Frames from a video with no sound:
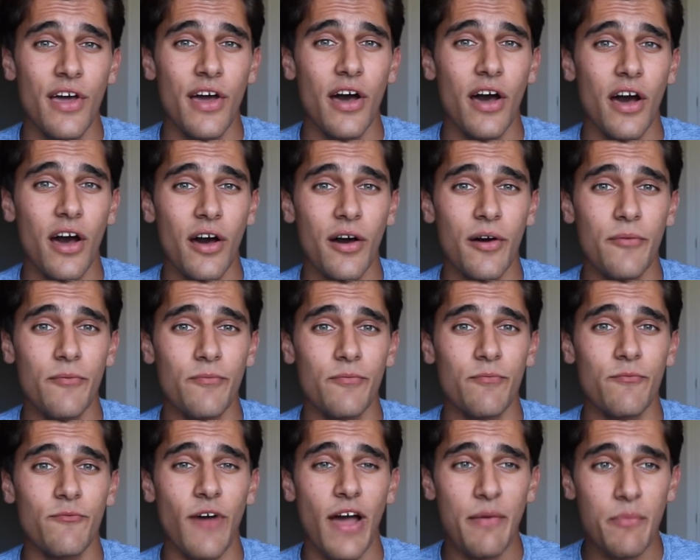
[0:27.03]

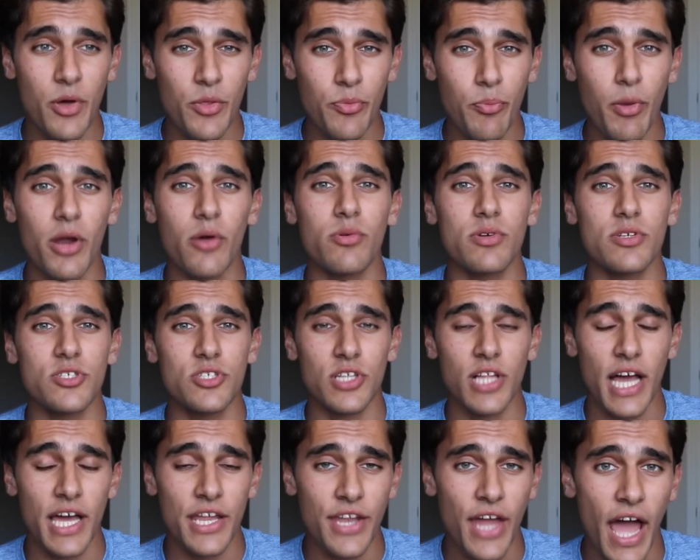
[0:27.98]
5-month mark was
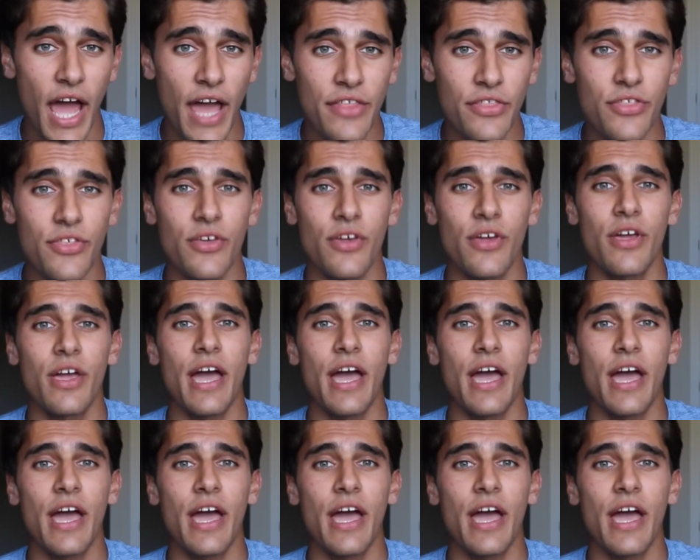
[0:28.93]
July 9th.